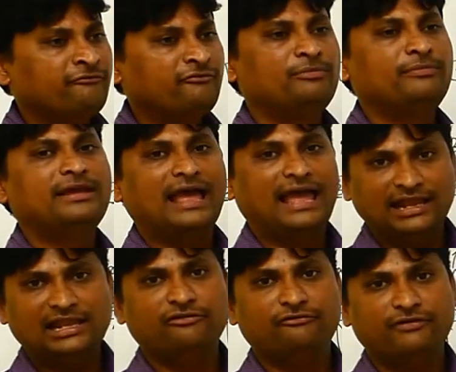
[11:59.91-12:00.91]
When we
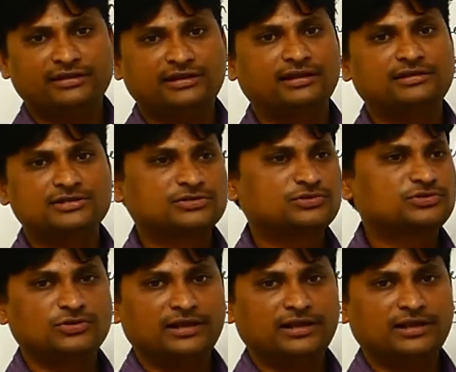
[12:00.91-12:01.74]
highly infected, this goes to